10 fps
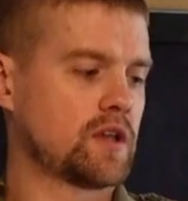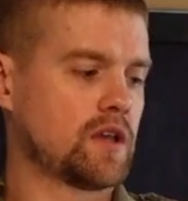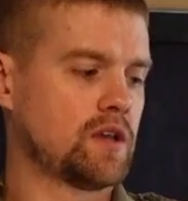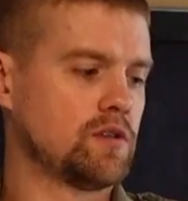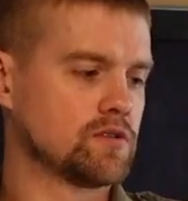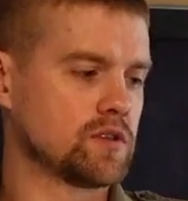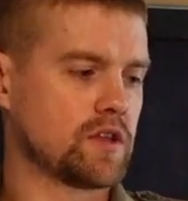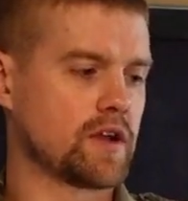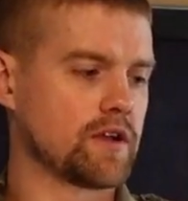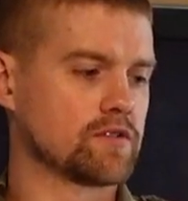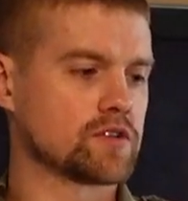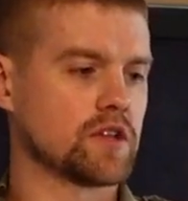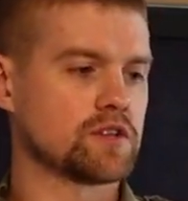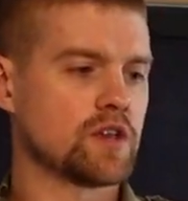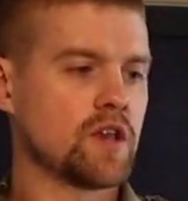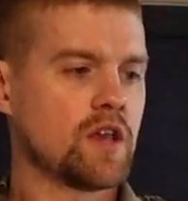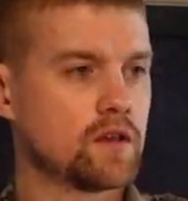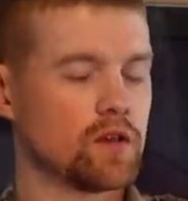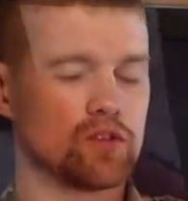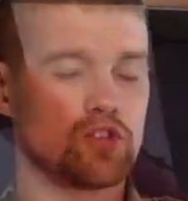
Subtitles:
and using the iron sights, it was